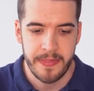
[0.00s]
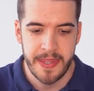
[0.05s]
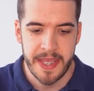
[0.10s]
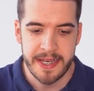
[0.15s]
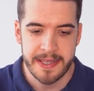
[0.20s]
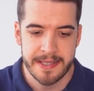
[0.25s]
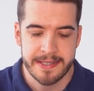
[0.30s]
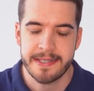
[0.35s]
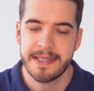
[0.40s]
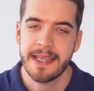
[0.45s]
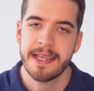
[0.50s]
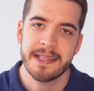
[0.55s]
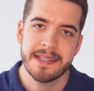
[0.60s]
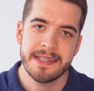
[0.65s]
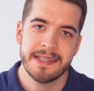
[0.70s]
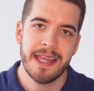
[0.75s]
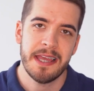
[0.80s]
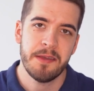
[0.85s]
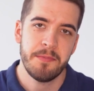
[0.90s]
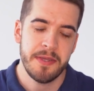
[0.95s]
Then the
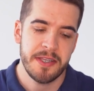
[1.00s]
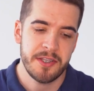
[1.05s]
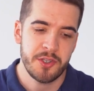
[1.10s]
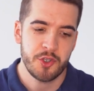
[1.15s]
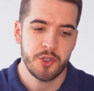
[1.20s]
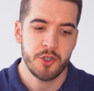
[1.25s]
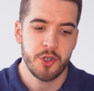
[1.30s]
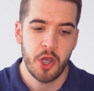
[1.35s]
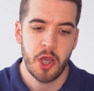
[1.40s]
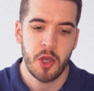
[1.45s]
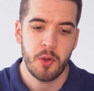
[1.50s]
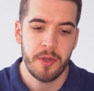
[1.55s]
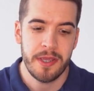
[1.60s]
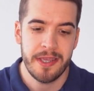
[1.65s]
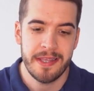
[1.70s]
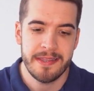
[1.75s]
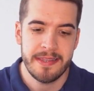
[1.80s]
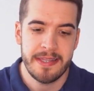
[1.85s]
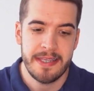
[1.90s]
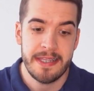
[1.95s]
second step is to go
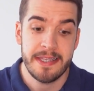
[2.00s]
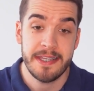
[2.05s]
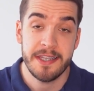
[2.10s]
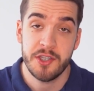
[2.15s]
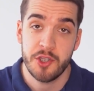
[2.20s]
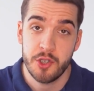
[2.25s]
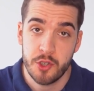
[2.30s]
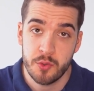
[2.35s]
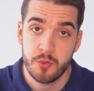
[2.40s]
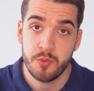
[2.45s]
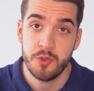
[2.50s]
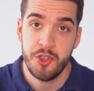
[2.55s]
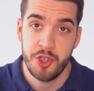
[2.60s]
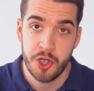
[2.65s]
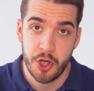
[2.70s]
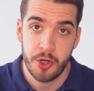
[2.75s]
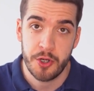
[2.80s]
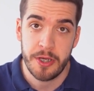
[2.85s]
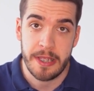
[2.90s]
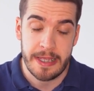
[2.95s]
in the digital
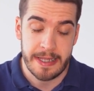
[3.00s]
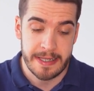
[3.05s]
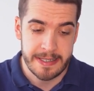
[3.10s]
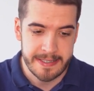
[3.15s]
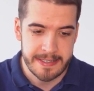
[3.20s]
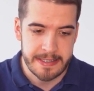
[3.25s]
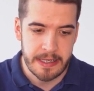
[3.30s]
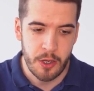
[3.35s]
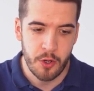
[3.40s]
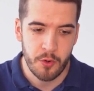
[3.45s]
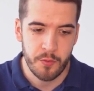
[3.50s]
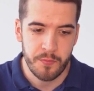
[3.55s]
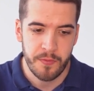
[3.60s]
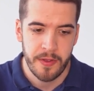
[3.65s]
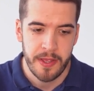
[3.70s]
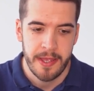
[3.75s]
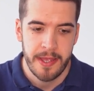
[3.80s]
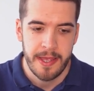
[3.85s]
journey itself,